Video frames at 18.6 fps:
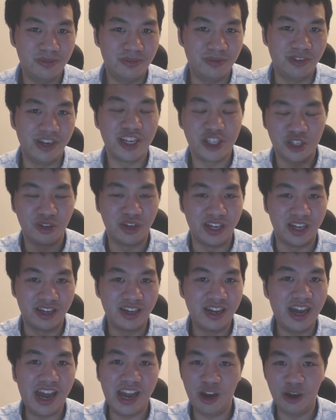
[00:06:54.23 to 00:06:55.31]
Literally.
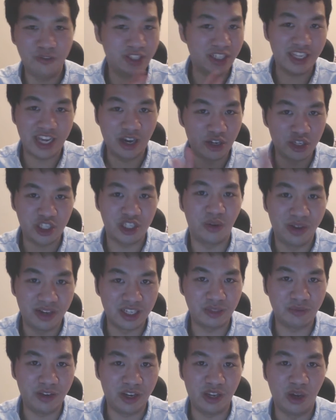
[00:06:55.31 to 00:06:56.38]
I obviously cannot show in this
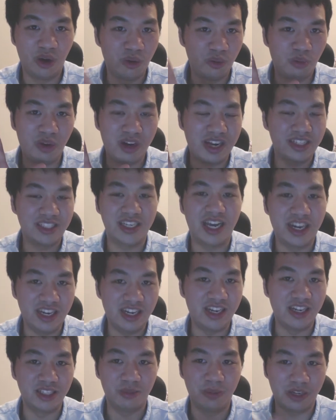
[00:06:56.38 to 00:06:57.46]
video what a site
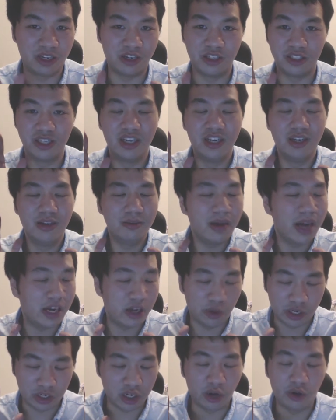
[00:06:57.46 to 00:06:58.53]
is because I
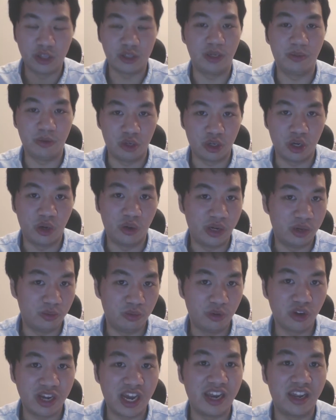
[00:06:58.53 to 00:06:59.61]
don't encourage people to go and
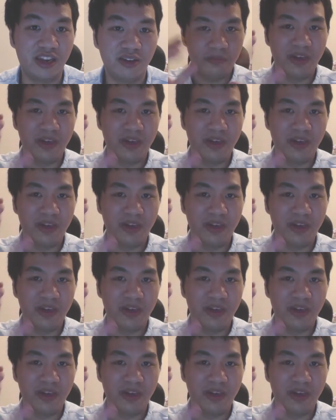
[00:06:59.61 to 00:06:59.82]
look at it.